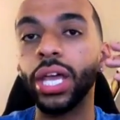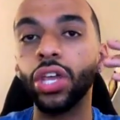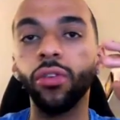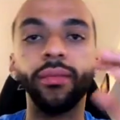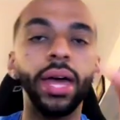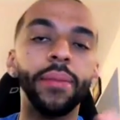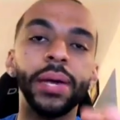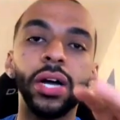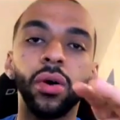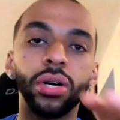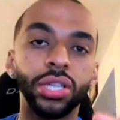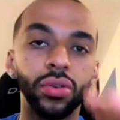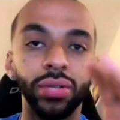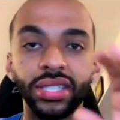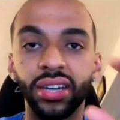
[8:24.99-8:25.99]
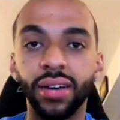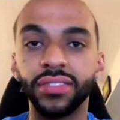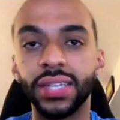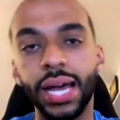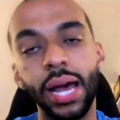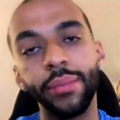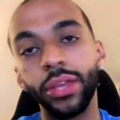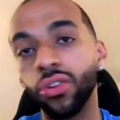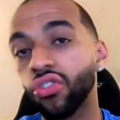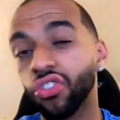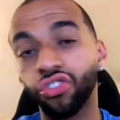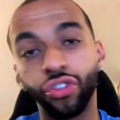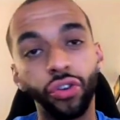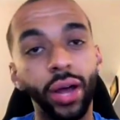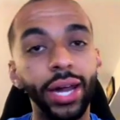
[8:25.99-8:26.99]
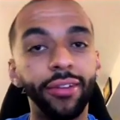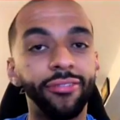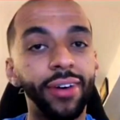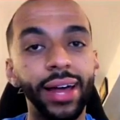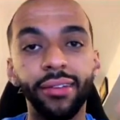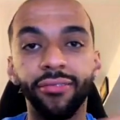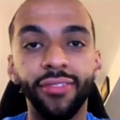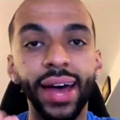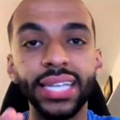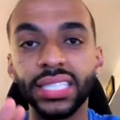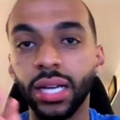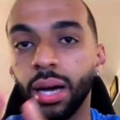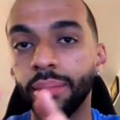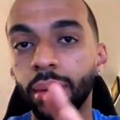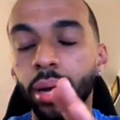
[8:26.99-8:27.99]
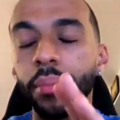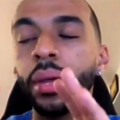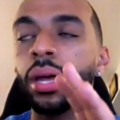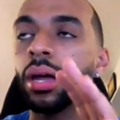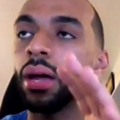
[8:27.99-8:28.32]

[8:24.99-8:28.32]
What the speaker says: You may be going through a tough time and you're just trying to find a fast come up.